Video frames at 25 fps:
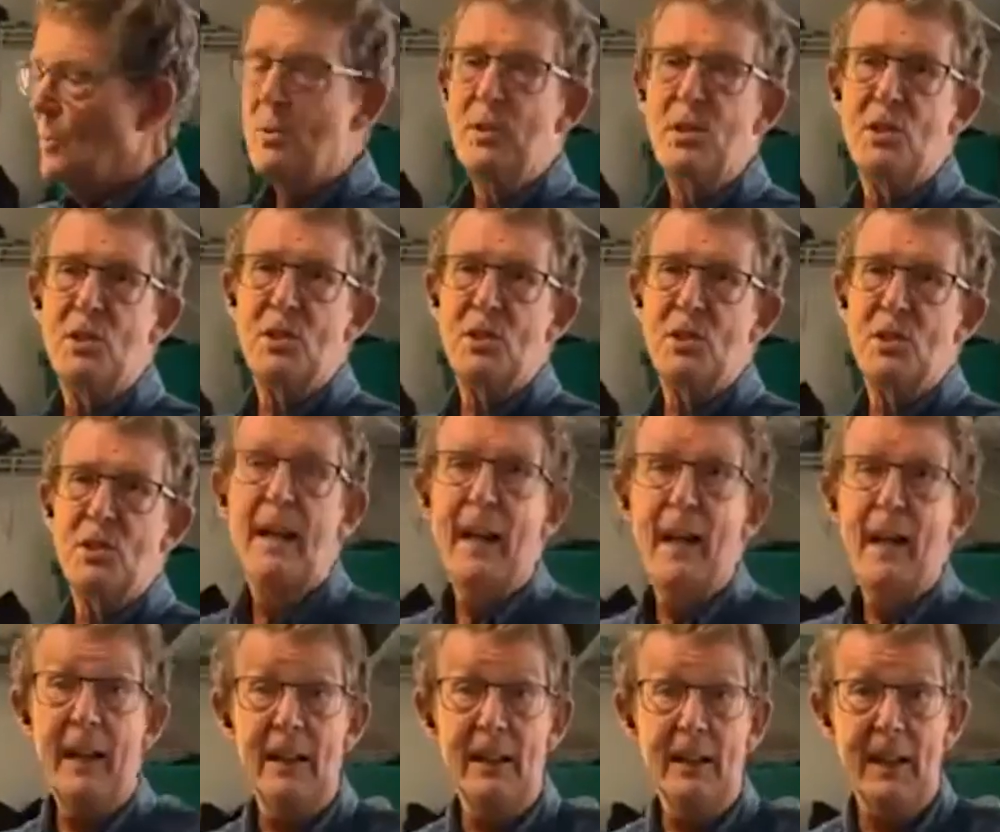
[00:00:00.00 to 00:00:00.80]
the
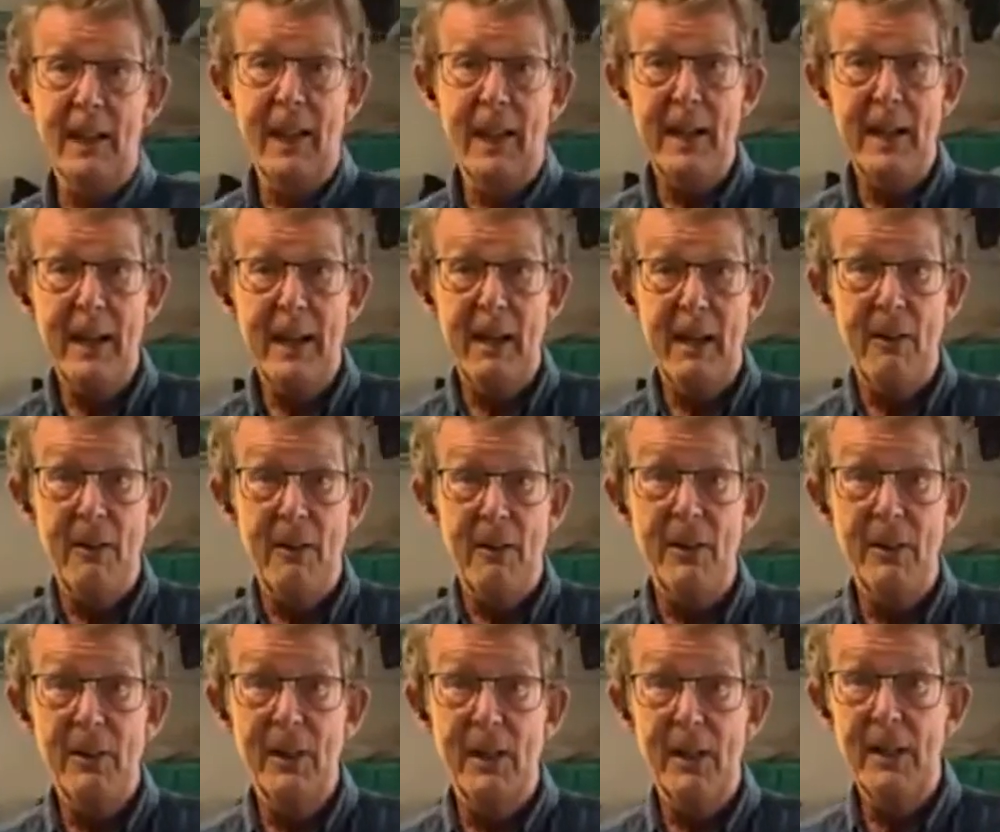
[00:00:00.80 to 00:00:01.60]
stones
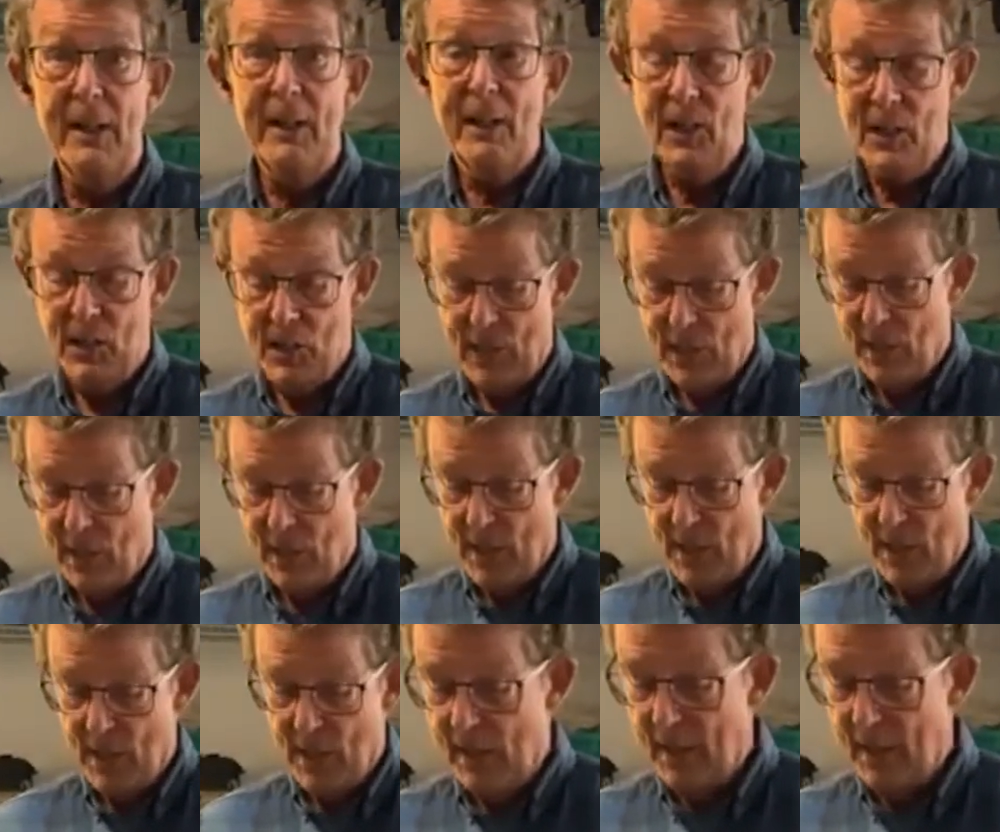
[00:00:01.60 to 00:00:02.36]
and let everything,